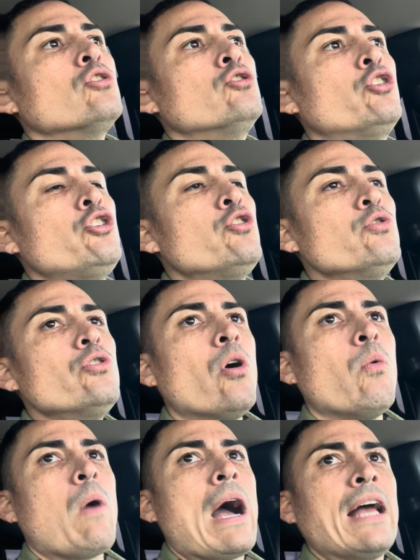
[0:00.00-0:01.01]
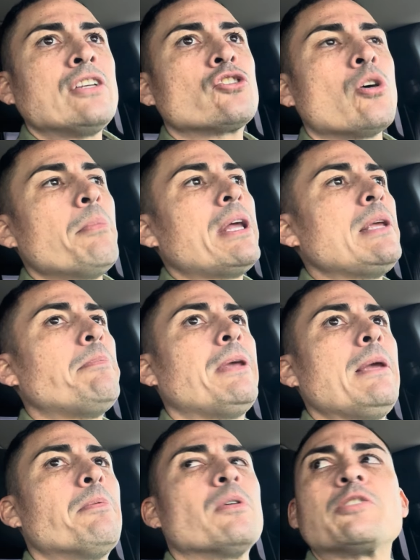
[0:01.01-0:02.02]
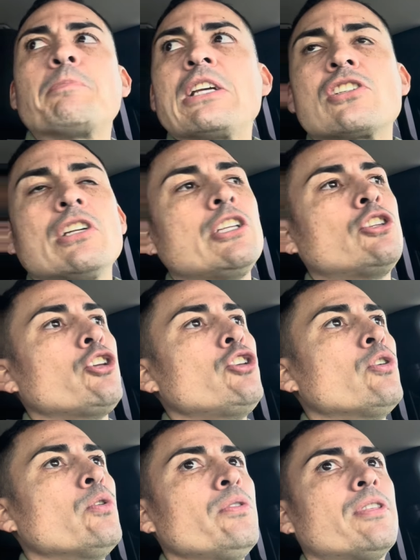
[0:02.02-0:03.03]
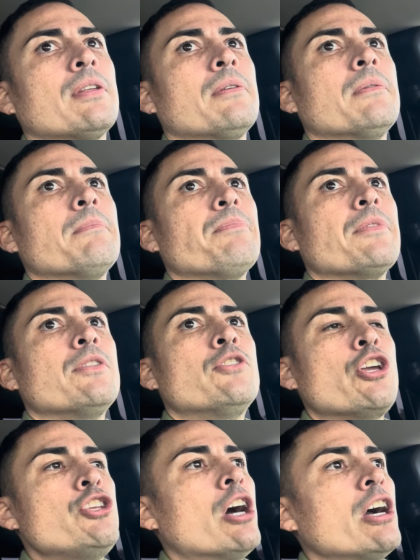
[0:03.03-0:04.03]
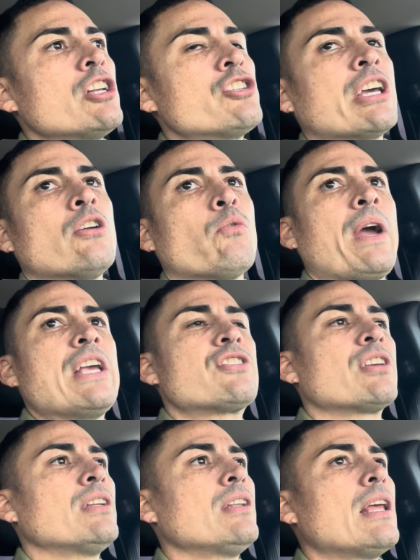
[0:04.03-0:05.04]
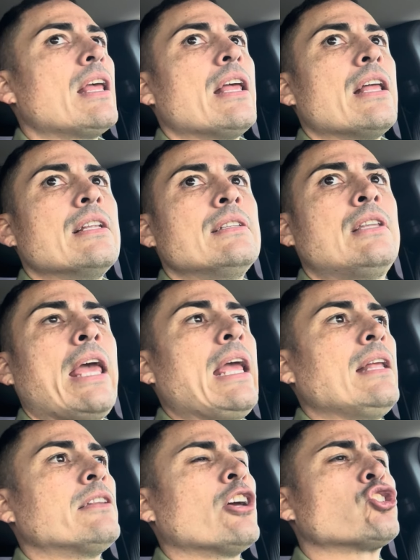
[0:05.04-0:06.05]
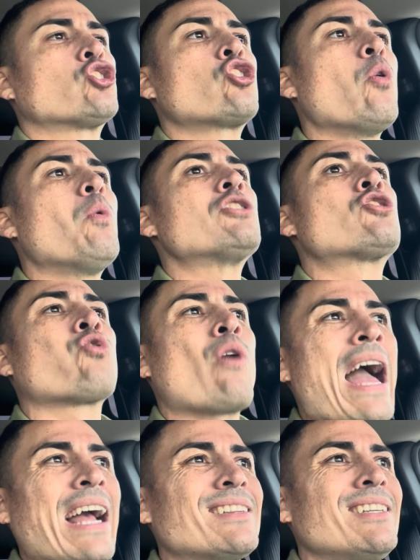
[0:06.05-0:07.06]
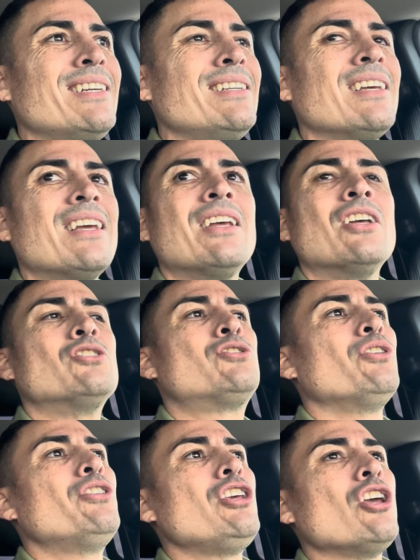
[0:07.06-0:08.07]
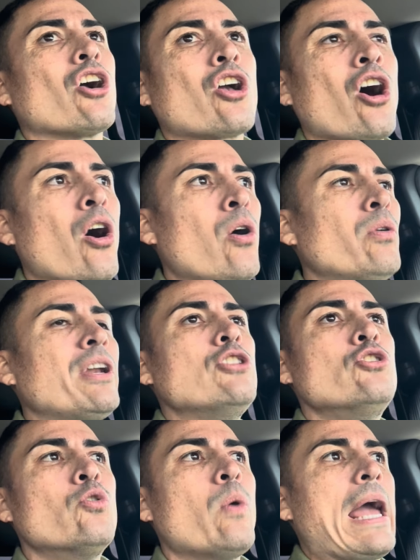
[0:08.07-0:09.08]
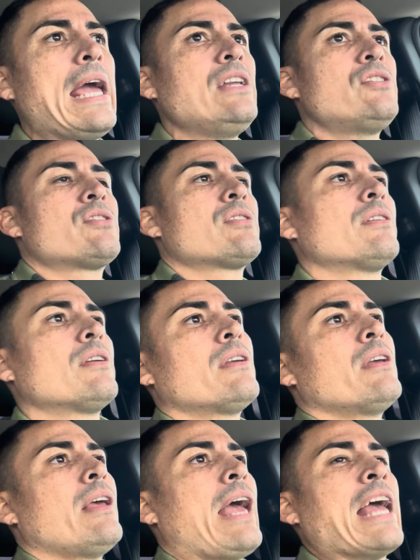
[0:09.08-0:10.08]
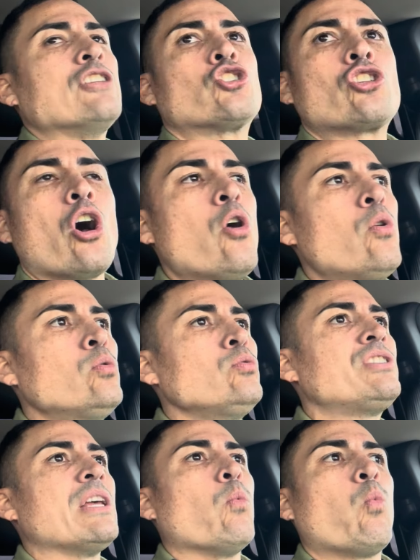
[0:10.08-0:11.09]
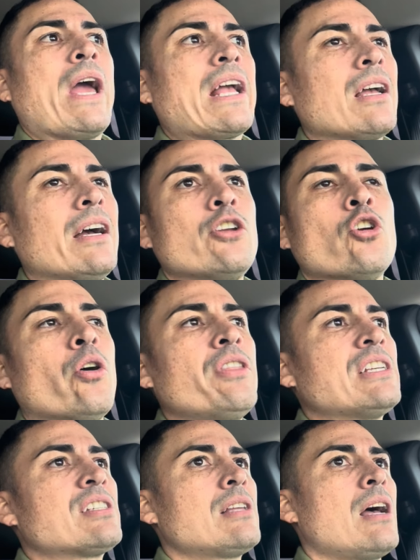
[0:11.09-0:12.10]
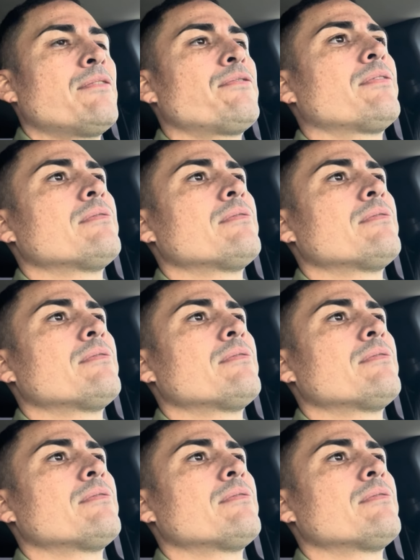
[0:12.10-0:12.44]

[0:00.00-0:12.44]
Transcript: Do you know why so many people, especially the youth, the younger generation, they, they're so attracted to the occult and new age? and stones and Wicca and all this stuff